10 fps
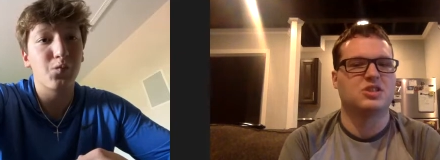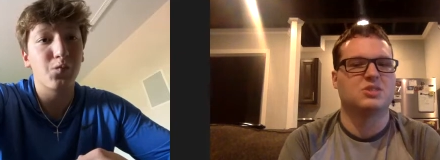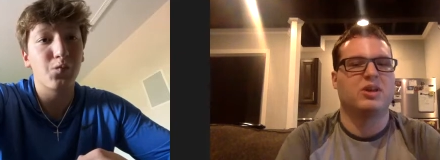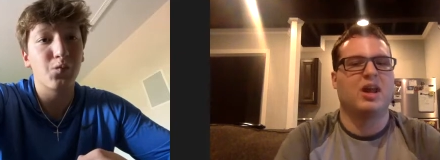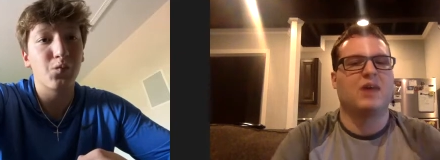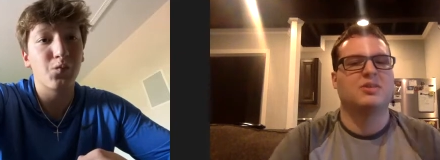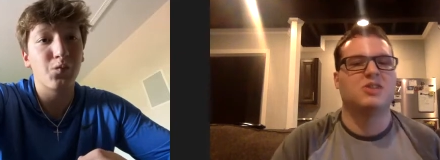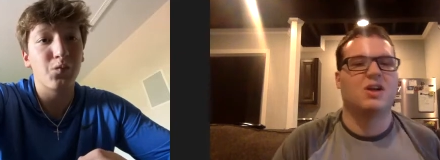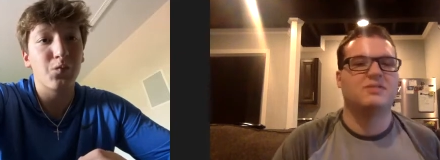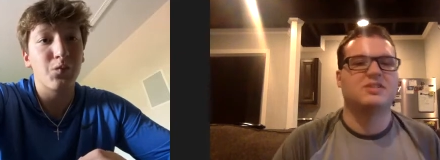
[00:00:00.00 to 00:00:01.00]
Speaker 1: explain how this
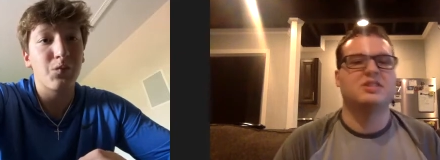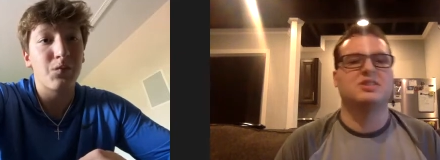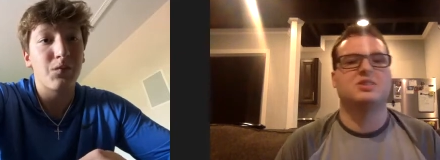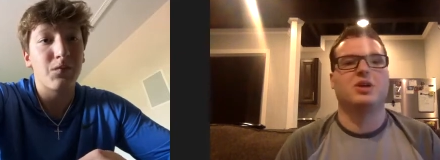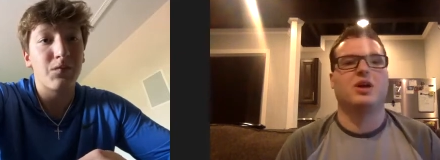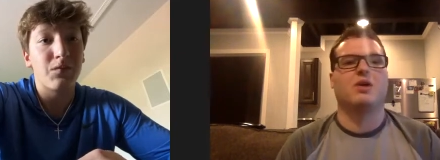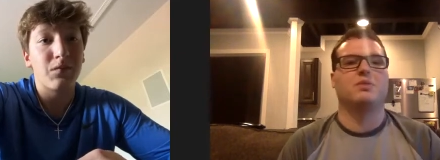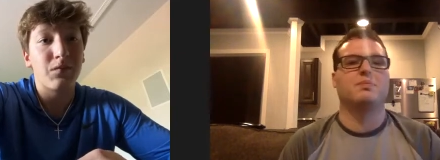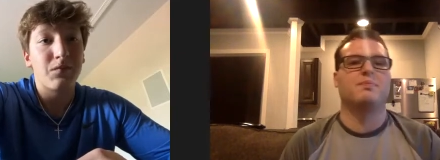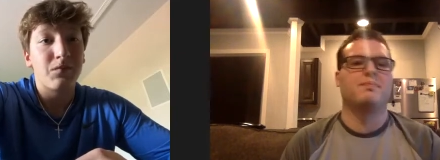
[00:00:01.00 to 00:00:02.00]
off season's been going.
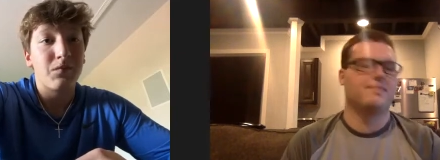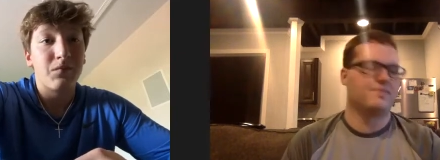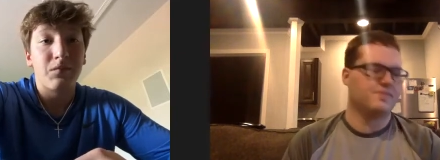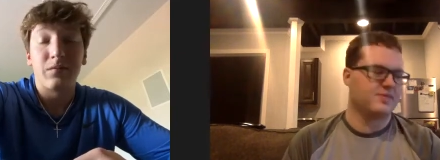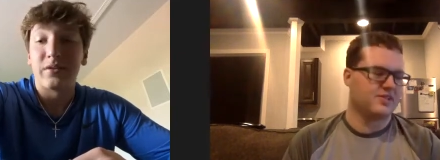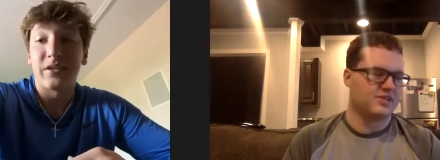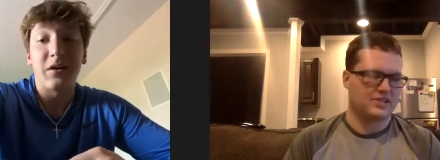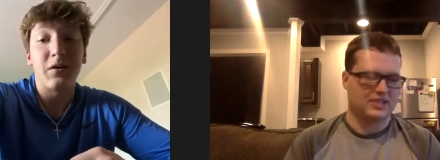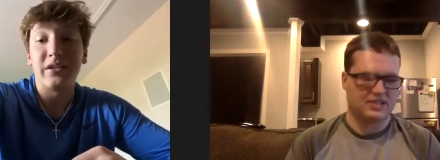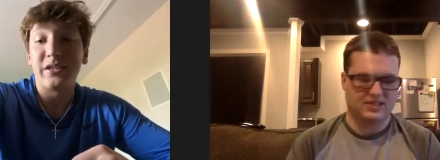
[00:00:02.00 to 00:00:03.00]

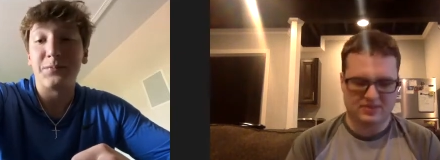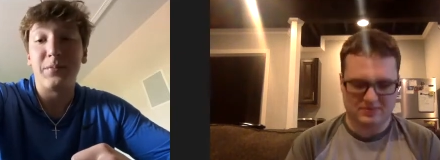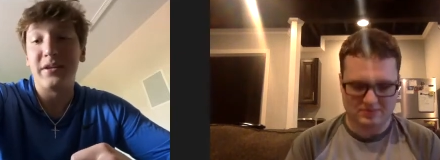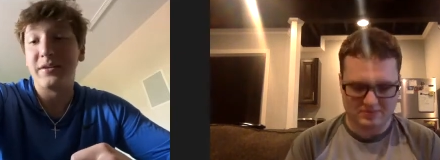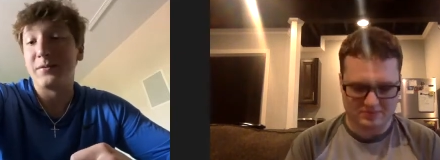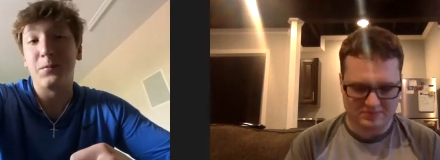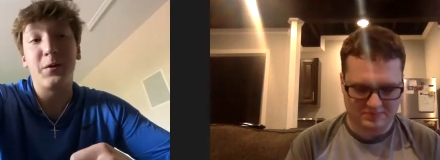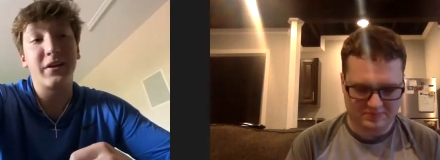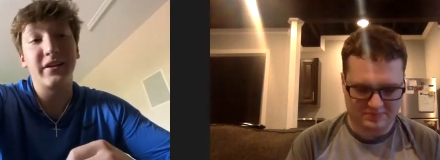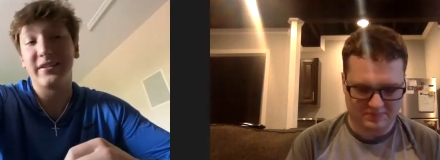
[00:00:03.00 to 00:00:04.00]
Speaker 2: So I just been
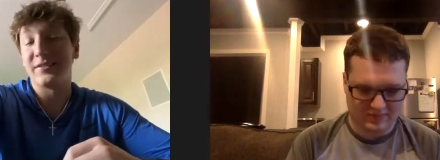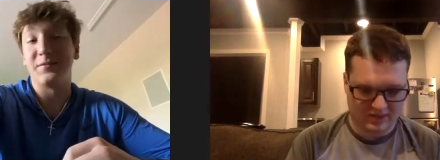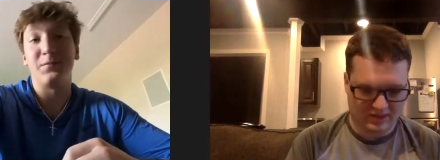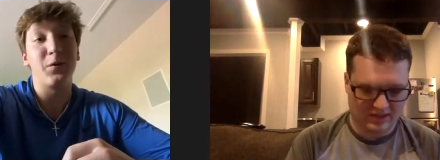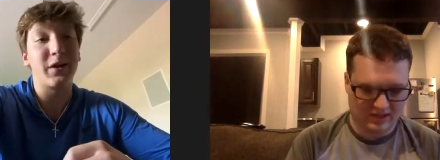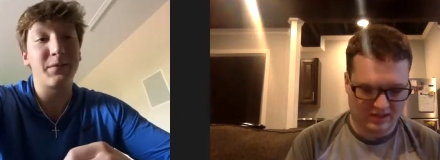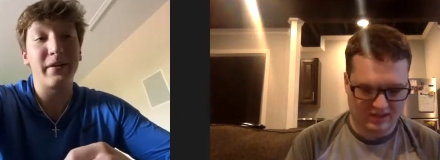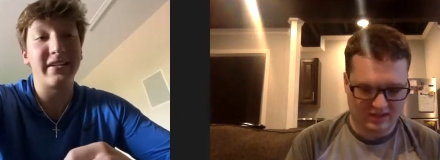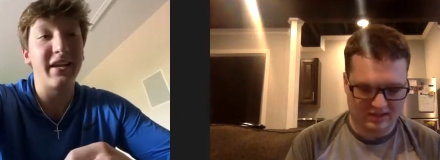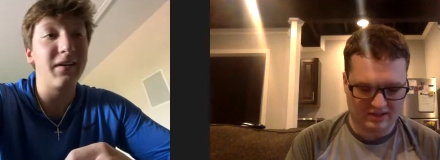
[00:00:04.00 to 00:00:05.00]
working, working my
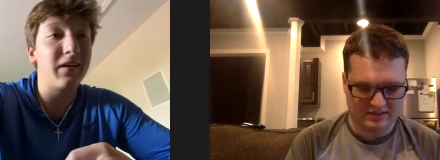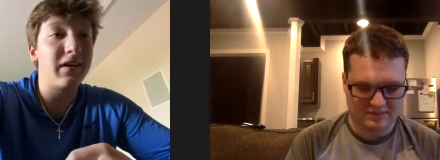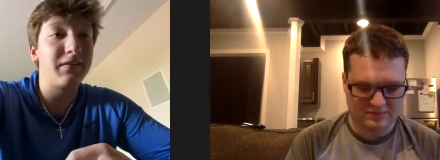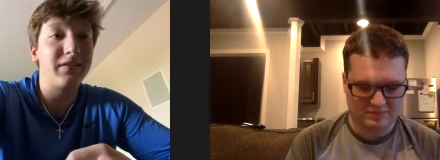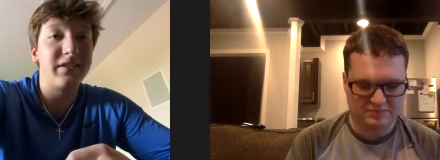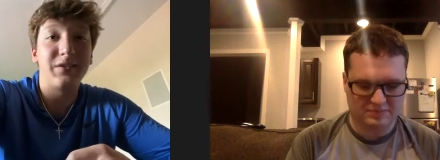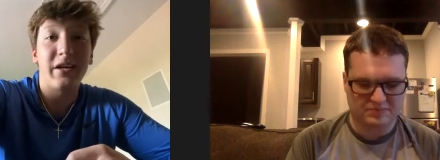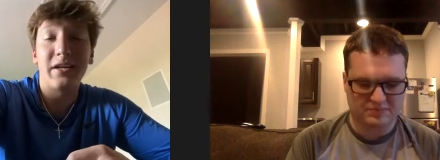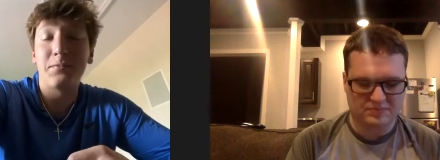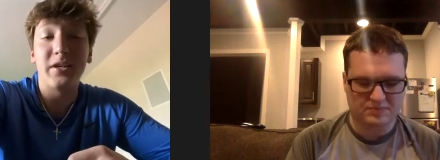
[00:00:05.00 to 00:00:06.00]
tail off, just
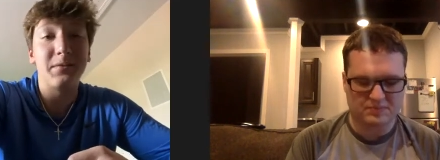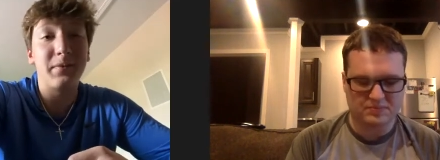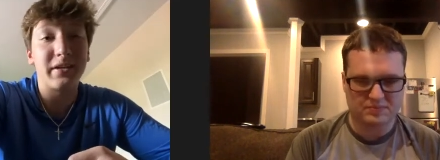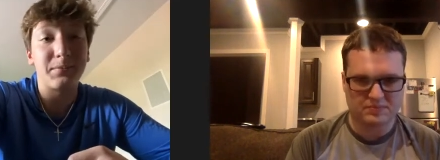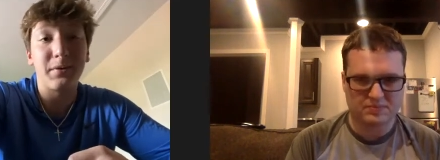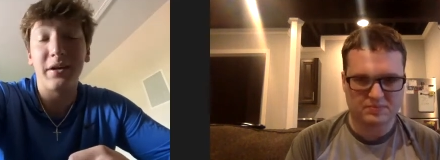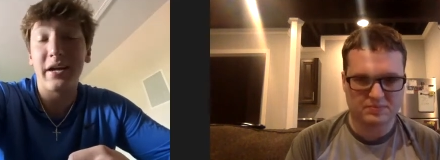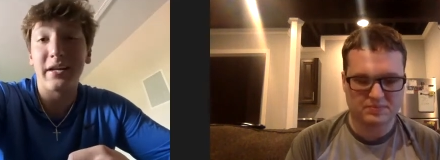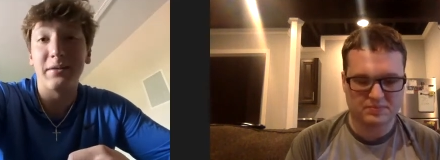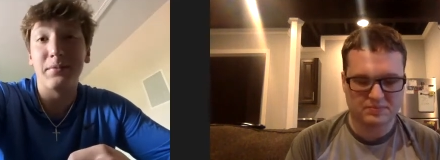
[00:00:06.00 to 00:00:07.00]
trying to be the best player I
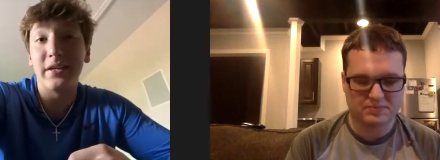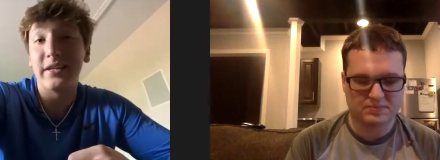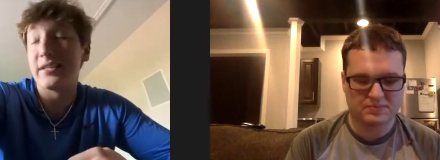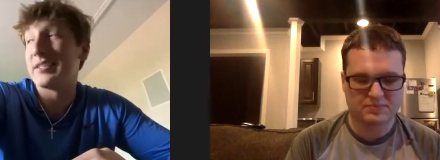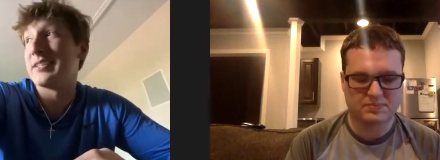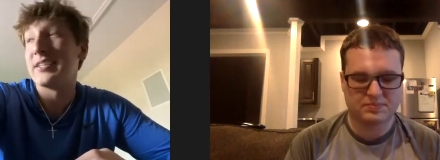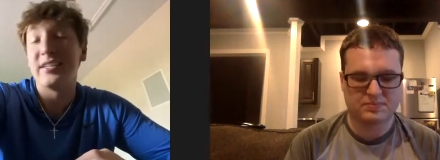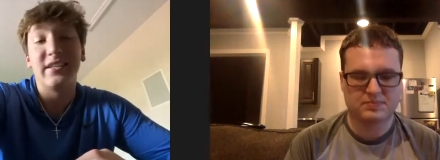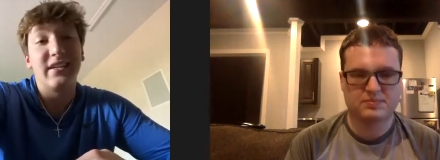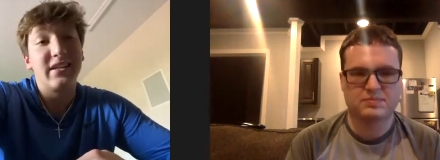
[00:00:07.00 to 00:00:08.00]
could be, and
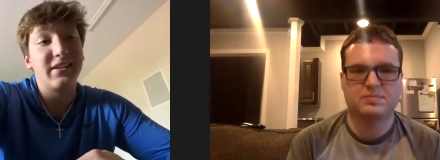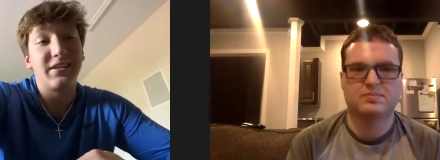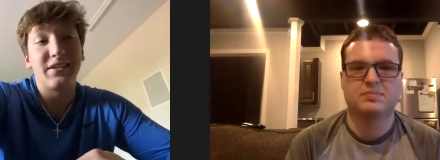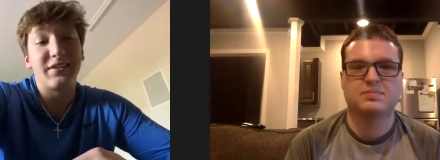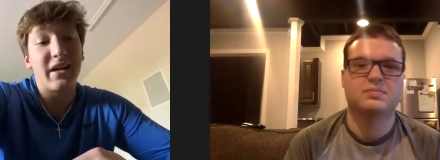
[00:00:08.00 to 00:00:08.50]
it's just